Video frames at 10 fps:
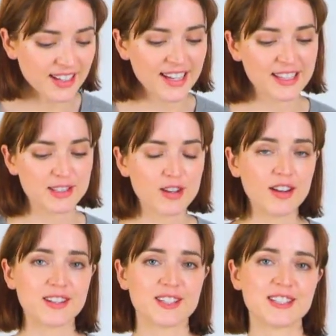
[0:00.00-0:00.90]
it's not
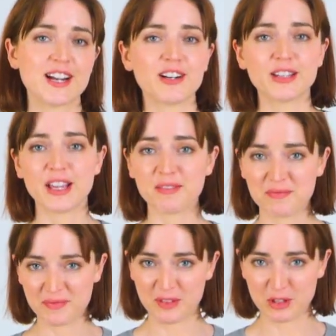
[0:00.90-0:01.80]
necessarily
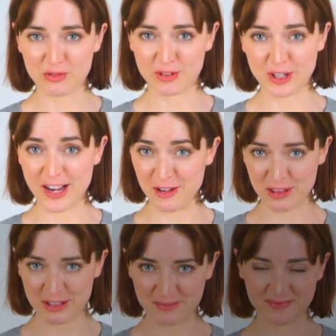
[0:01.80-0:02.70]
good for your health.